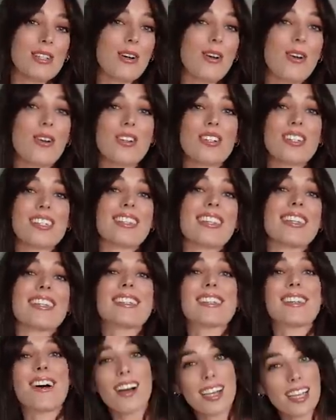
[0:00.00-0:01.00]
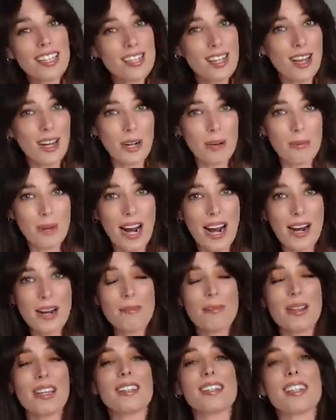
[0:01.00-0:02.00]
called the soggy dollar
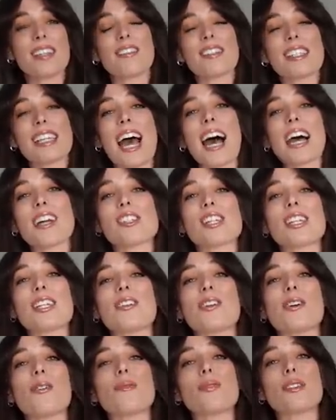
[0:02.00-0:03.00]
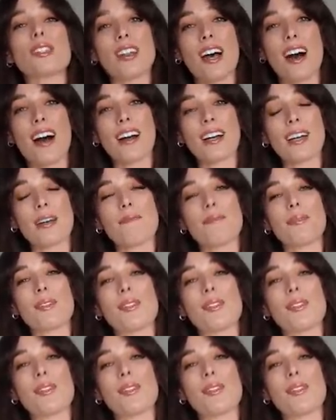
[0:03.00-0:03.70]
bar because there is actually no dock